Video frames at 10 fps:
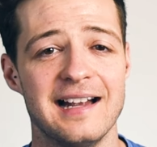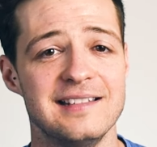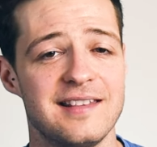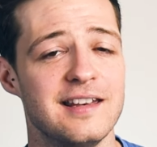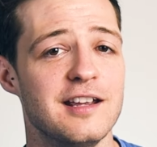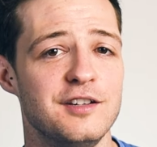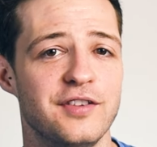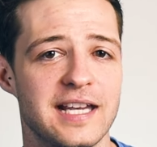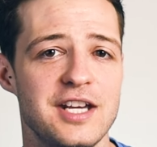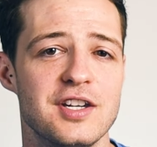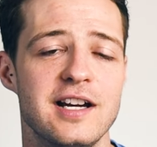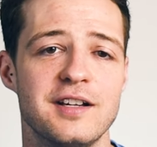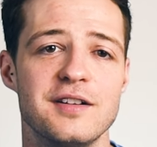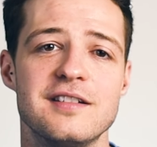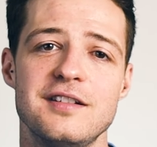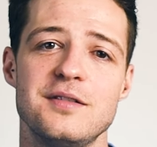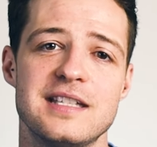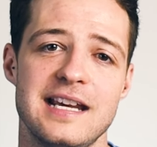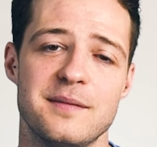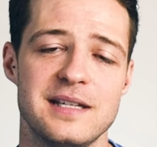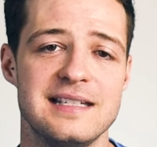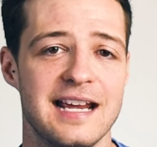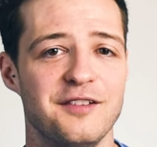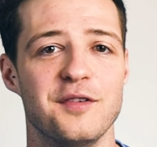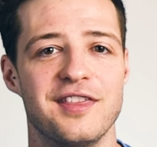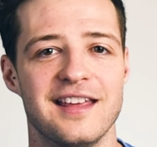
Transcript: and the notification icon to stay up to date with